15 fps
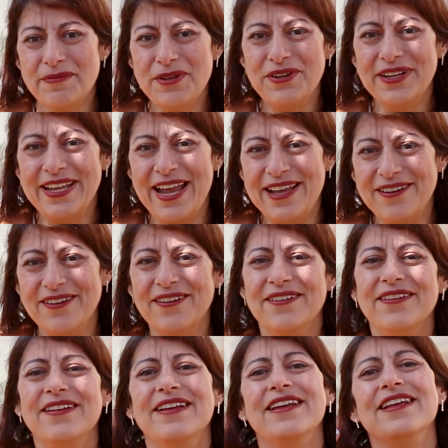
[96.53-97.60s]

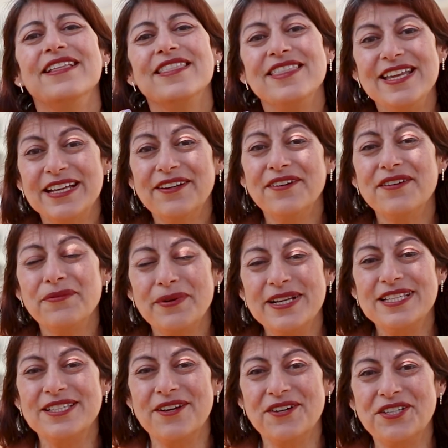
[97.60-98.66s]
communicator, thinker and
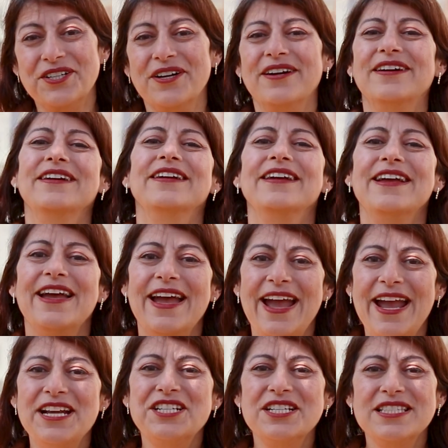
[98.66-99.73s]
researcher,
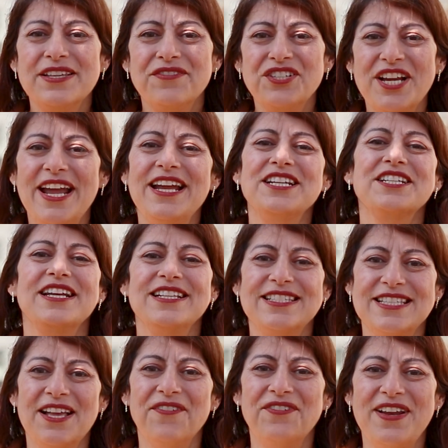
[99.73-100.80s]
agents of change,
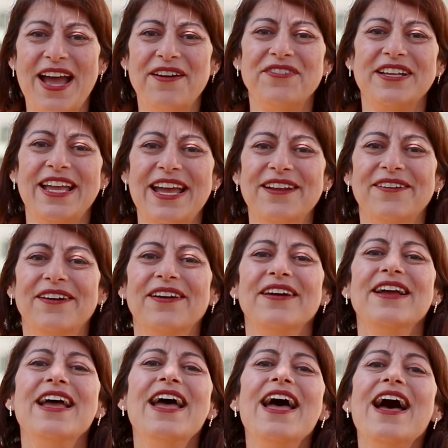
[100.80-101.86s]
and
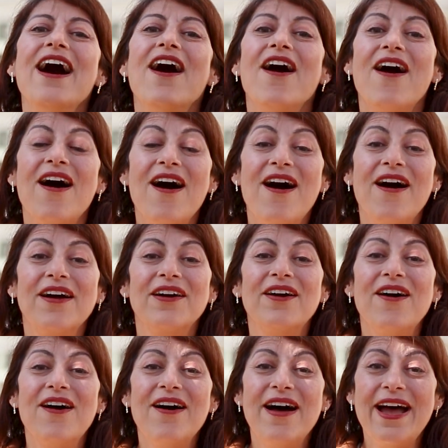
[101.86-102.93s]
self-navigator. Our
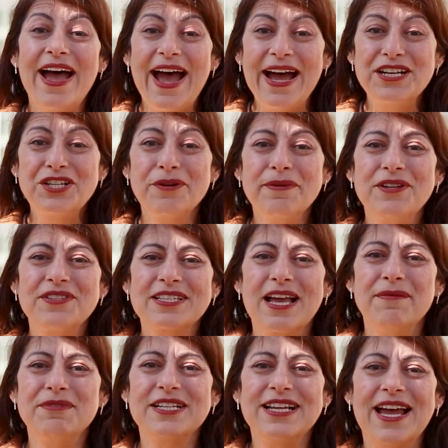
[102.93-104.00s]
attributes
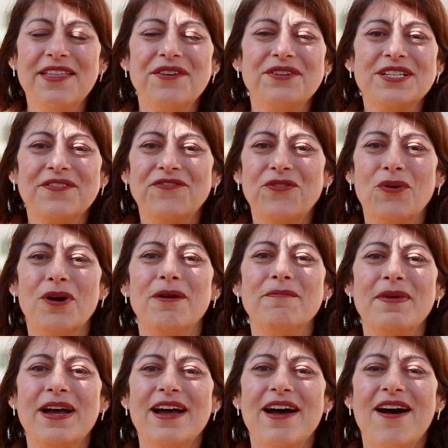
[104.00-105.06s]
come together to
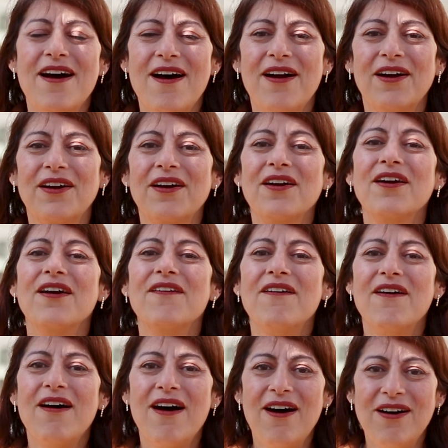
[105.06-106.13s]
form our
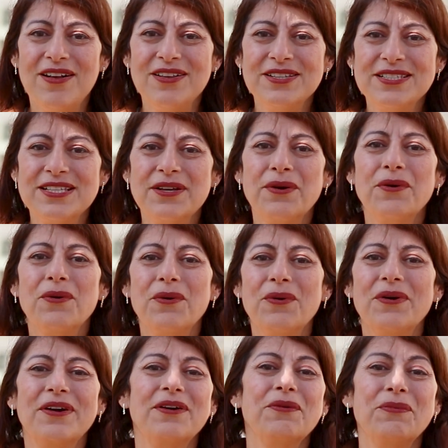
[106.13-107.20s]
all,
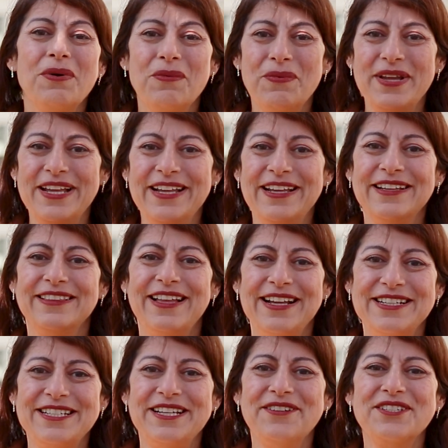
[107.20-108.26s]
or what we
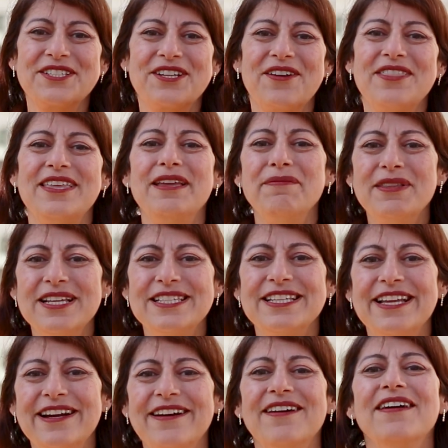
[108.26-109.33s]
like to use as our theme this
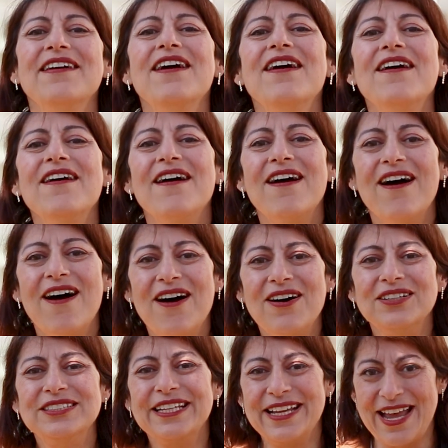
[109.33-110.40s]
year,
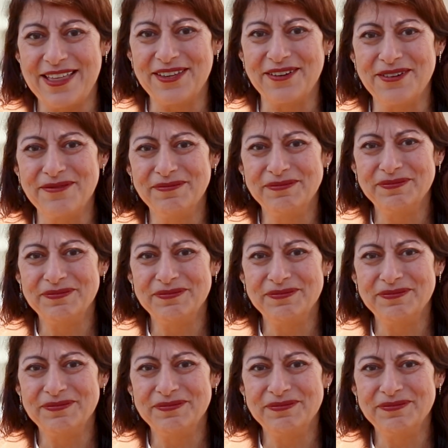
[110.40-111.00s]
all together.